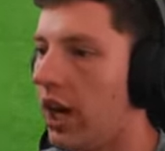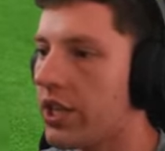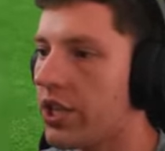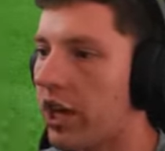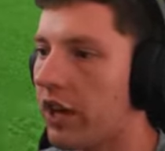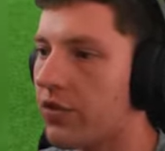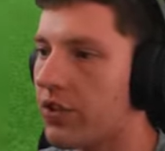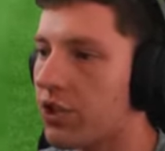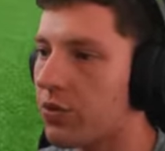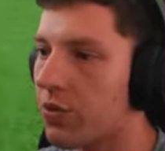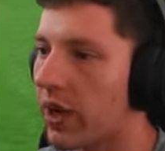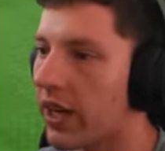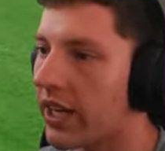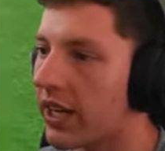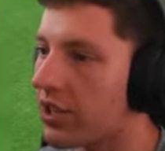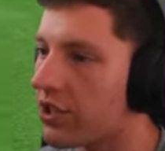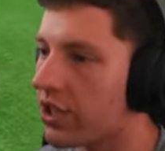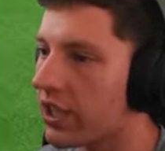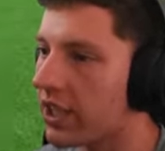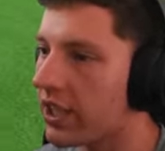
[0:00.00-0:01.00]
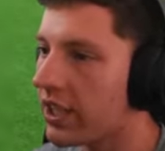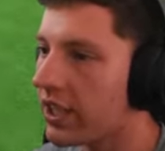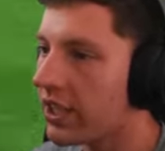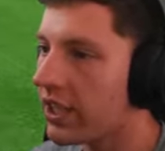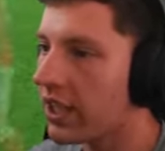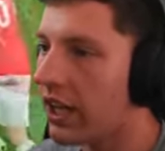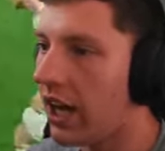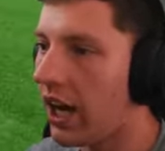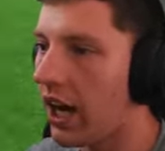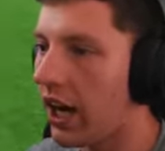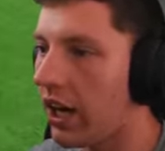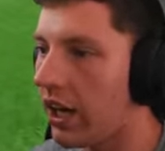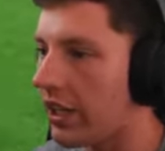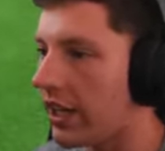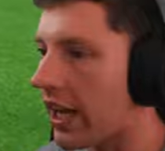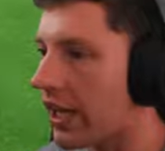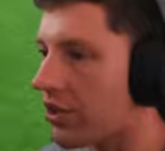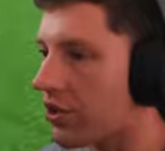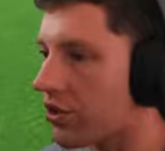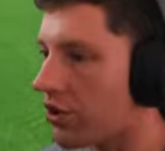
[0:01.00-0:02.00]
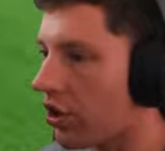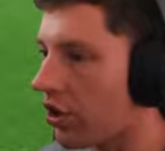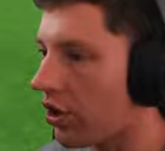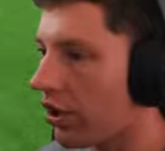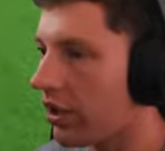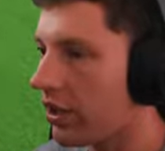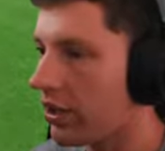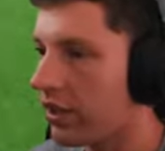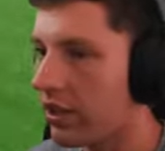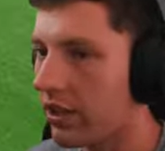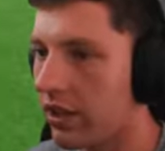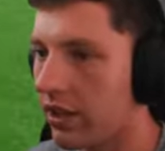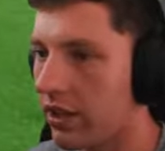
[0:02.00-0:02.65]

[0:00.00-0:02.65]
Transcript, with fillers: Nice, Iverson's running instantly. Oh, yes, sir.